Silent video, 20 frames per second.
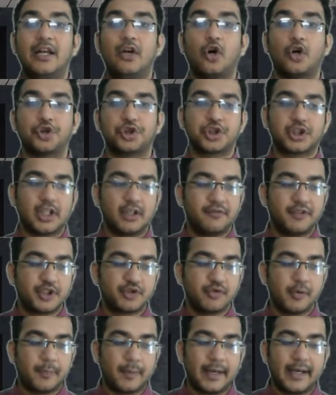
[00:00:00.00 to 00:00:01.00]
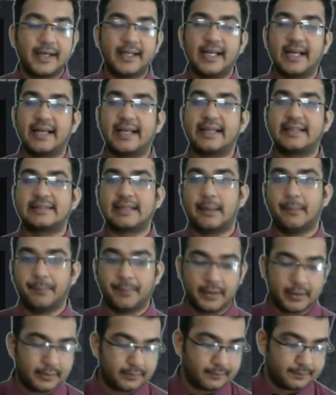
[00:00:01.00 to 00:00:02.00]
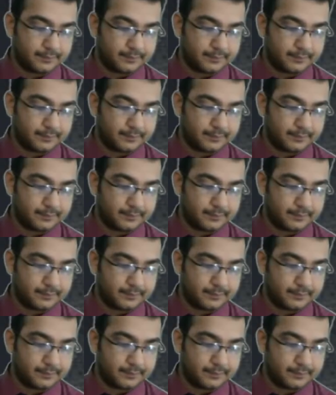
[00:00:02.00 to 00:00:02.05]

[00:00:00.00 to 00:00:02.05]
logical which we played in an example.